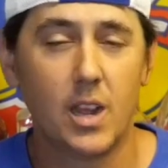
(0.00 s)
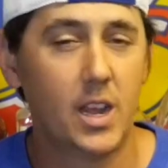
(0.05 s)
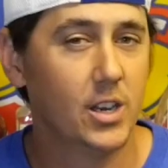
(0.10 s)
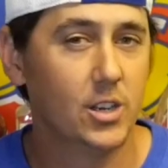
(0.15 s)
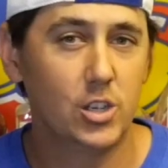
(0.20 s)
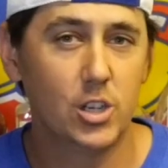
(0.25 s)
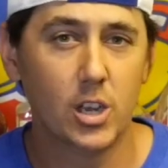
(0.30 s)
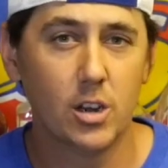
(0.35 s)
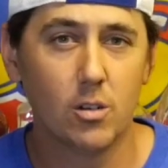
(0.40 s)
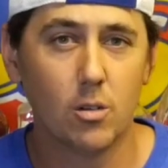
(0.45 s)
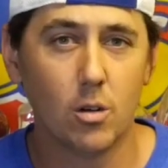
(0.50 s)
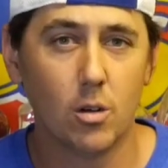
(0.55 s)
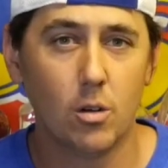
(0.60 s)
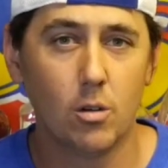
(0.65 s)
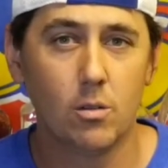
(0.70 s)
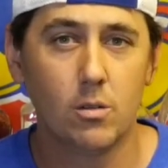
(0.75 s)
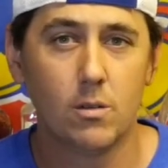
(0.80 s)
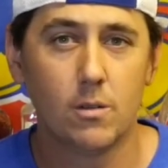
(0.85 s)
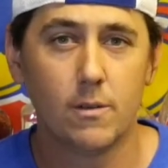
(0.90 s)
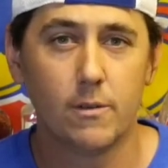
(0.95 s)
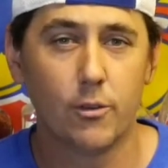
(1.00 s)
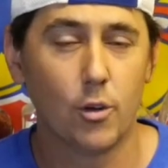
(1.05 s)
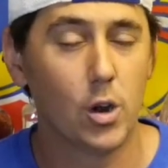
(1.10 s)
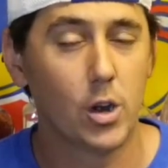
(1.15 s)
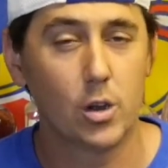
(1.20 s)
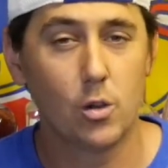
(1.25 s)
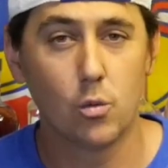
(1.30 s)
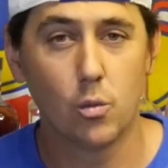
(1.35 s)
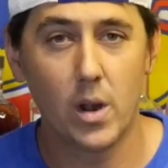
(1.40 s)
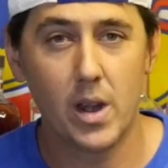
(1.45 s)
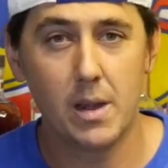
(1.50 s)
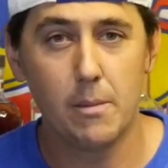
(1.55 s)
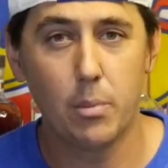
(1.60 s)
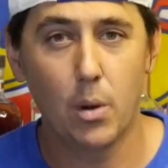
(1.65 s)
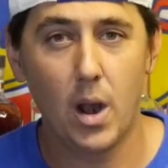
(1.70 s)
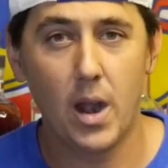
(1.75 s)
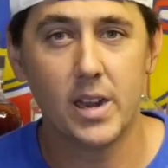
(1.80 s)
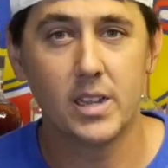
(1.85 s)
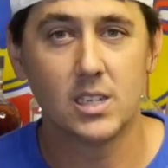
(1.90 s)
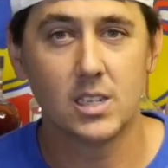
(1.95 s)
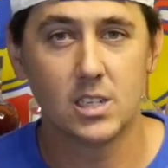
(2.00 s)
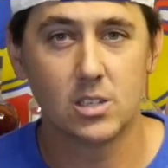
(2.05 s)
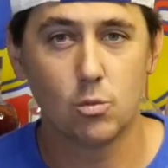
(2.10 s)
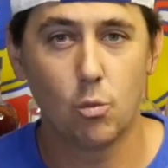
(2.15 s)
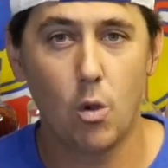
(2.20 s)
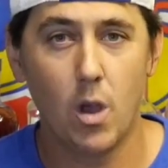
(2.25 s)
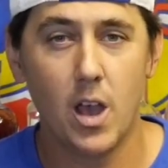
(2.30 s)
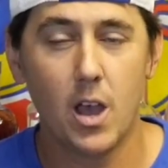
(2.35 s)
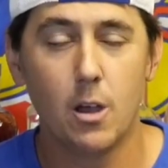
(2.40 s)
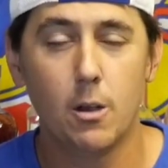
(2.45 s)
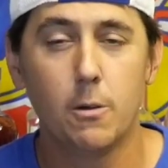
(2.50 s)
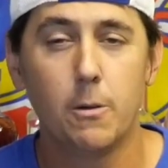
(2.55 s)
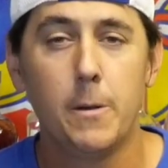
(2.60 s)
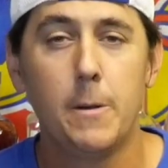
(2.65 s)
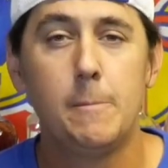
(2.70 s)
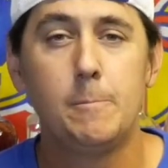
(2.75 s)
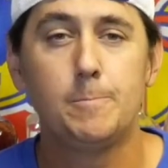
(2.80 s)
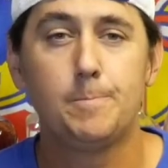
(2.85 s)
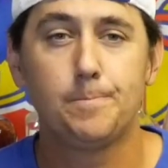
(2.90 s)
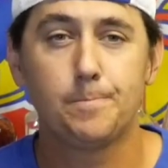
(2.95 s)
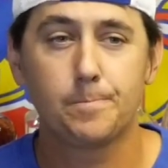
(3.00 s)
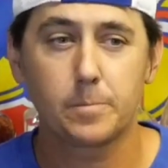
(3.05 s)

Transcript: in general for a great price as well.